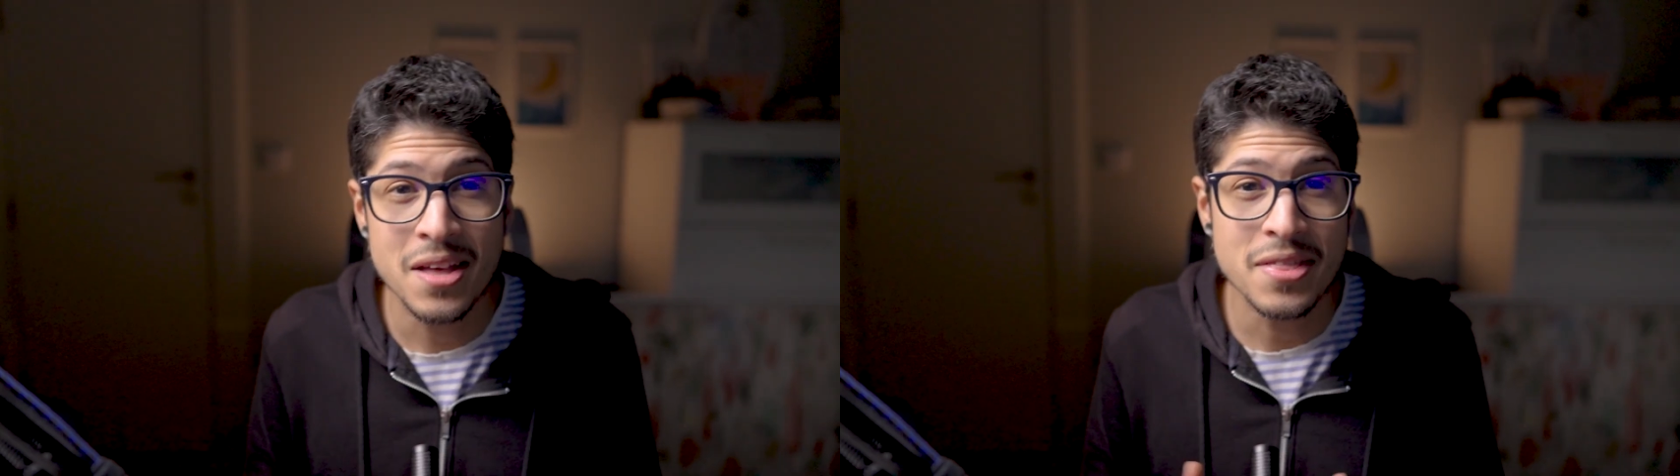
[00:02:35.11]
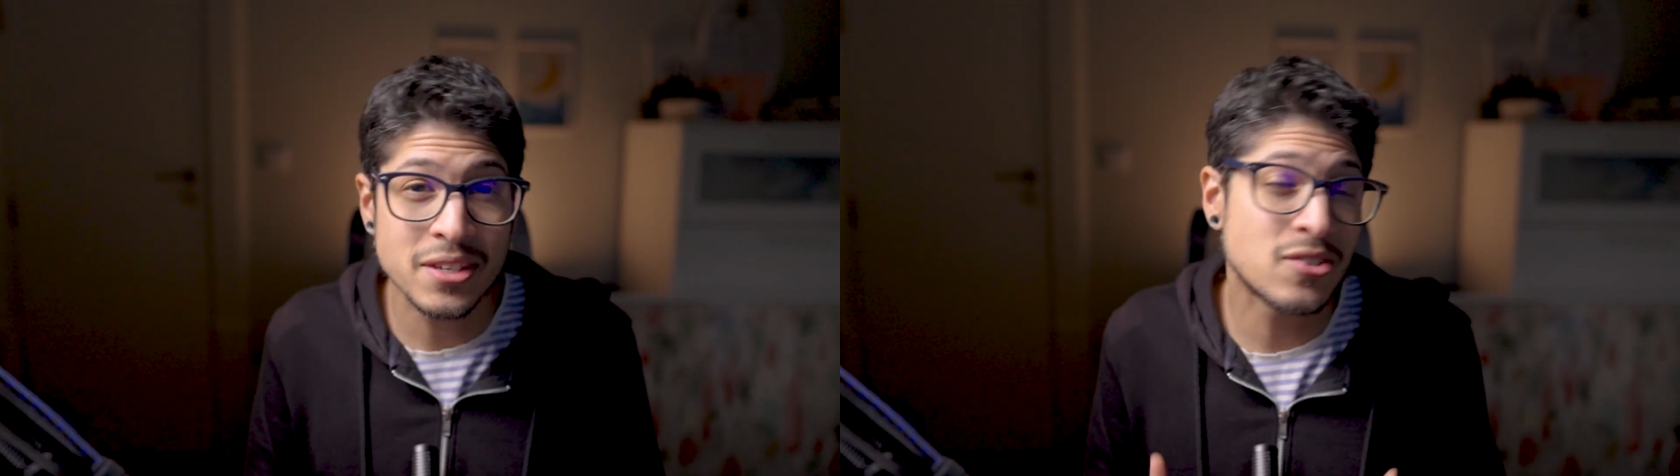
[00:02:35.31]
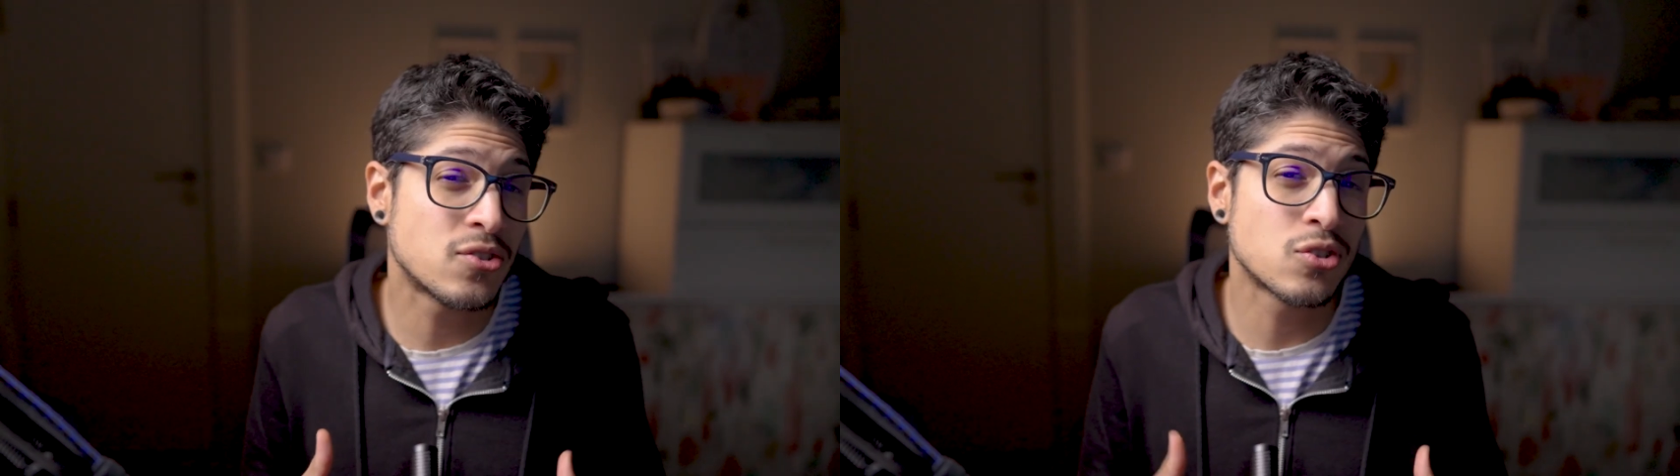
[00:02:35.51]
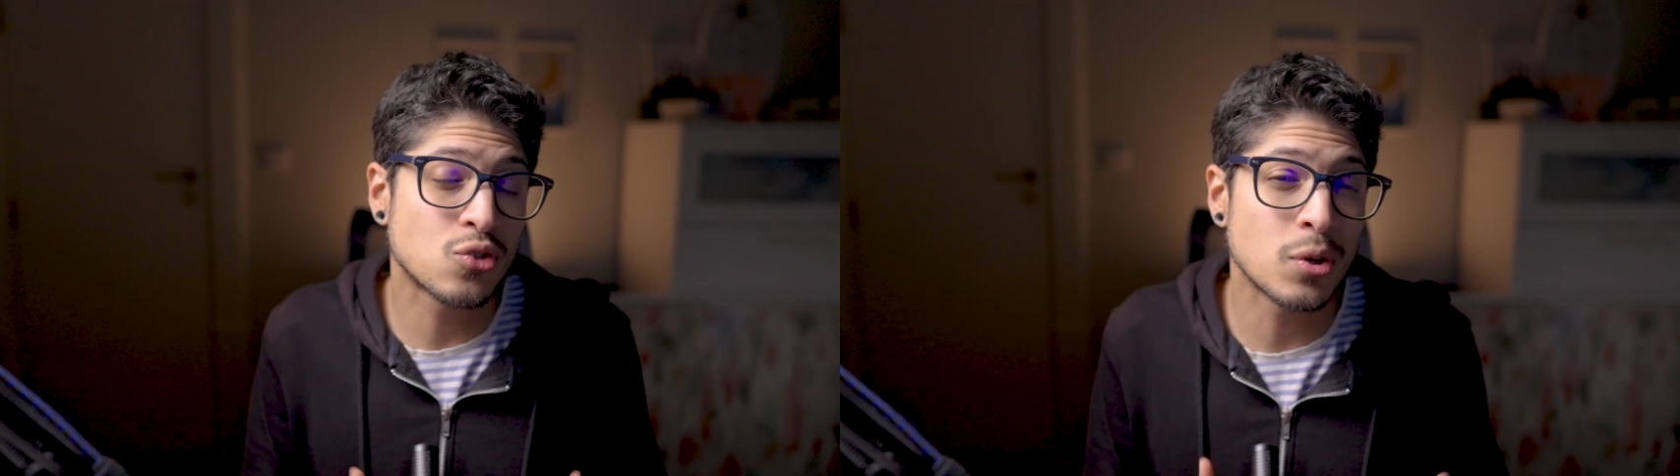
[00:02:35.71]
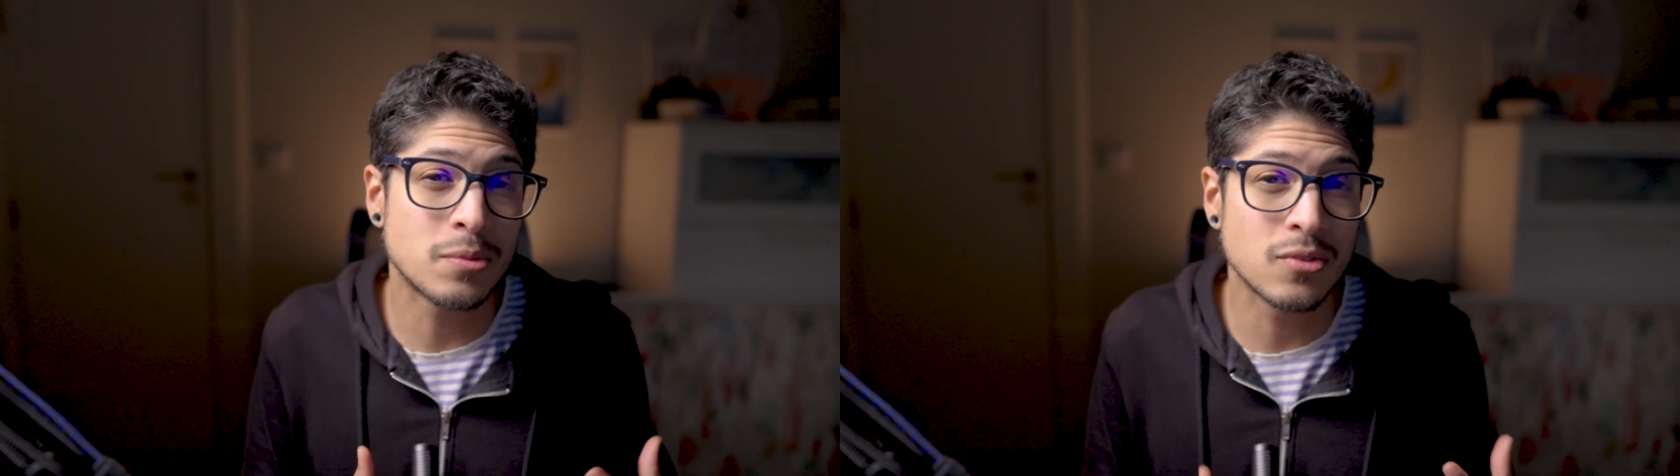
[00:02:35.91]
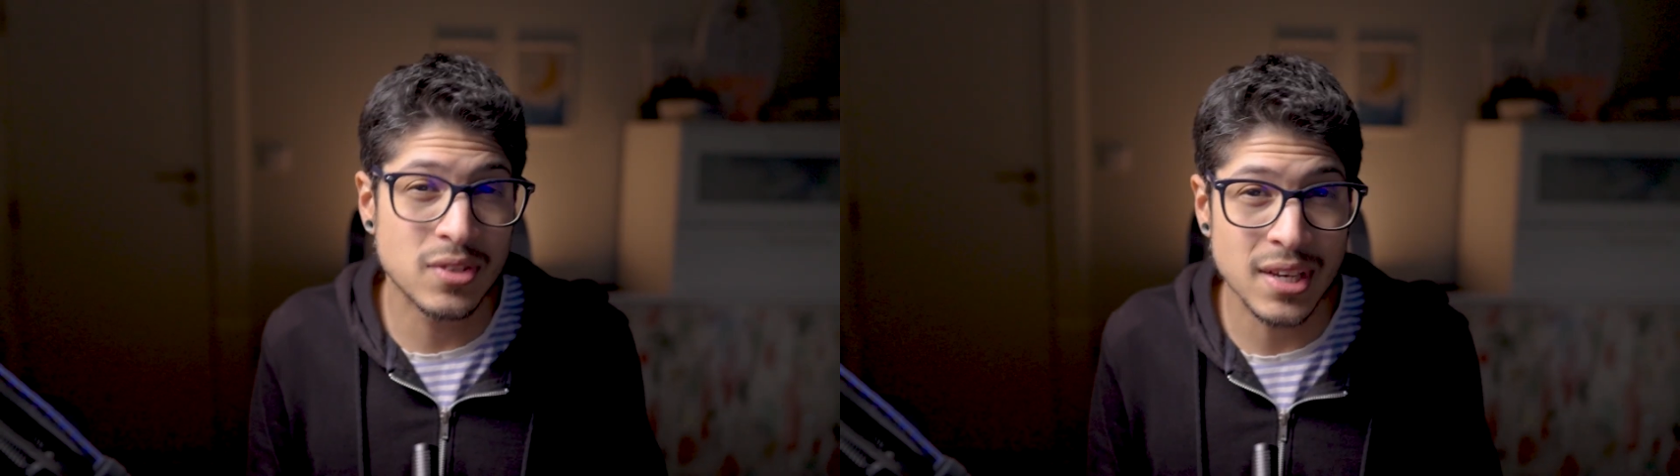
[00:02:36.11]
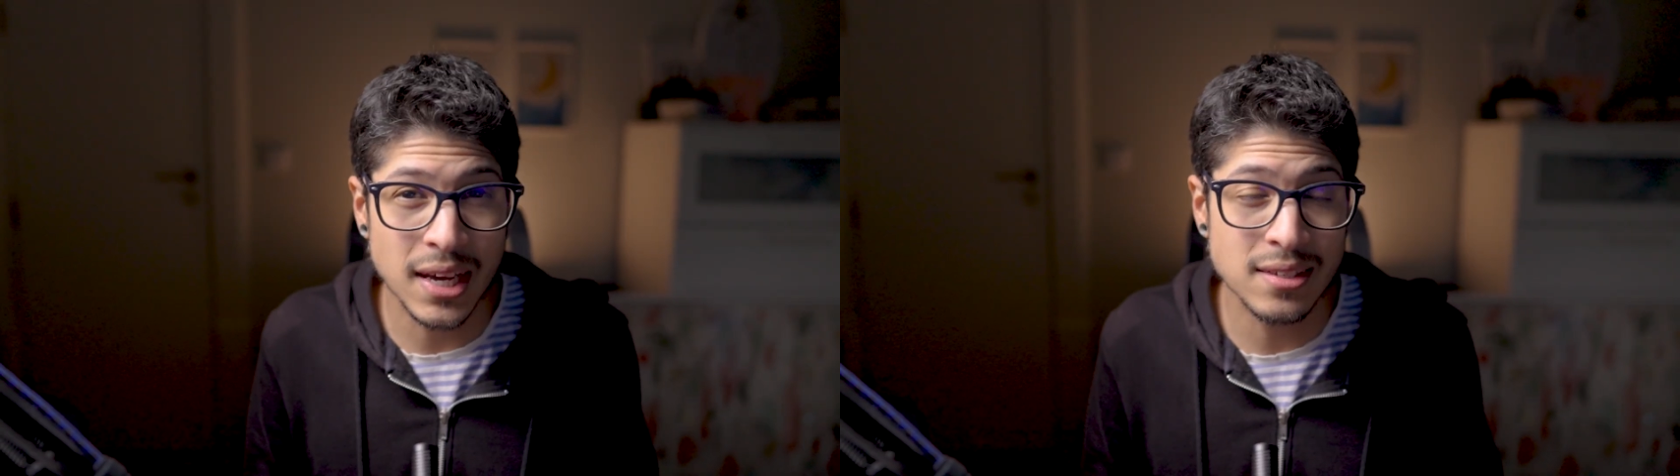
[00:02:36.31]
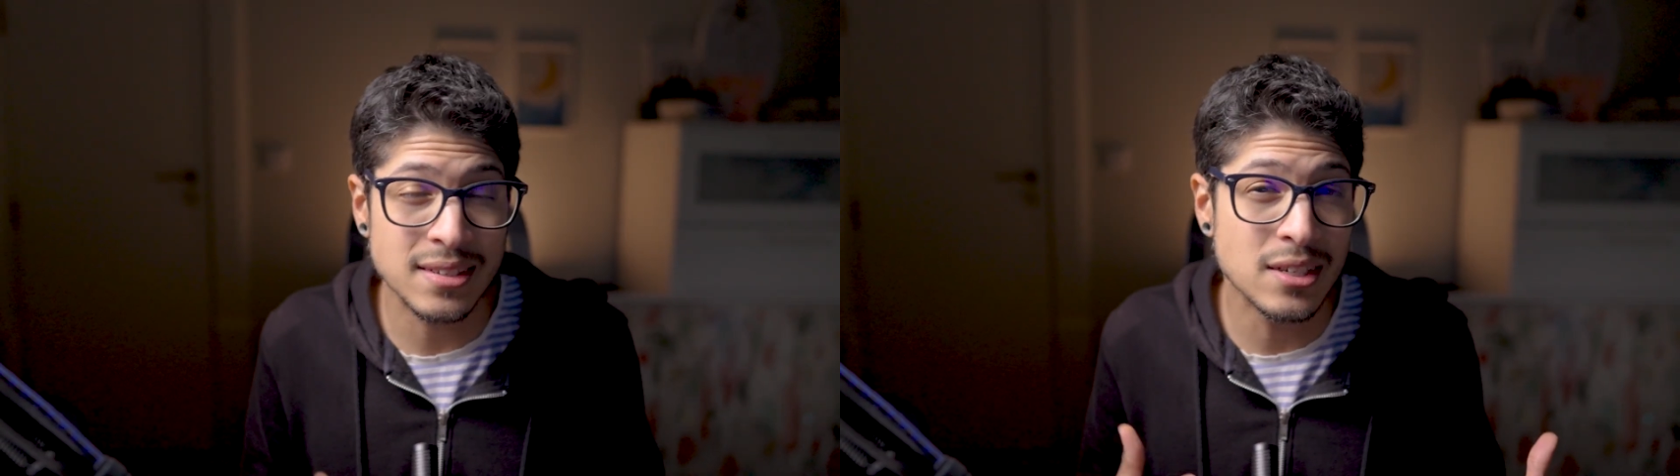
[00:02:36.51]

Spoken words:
This descriptive text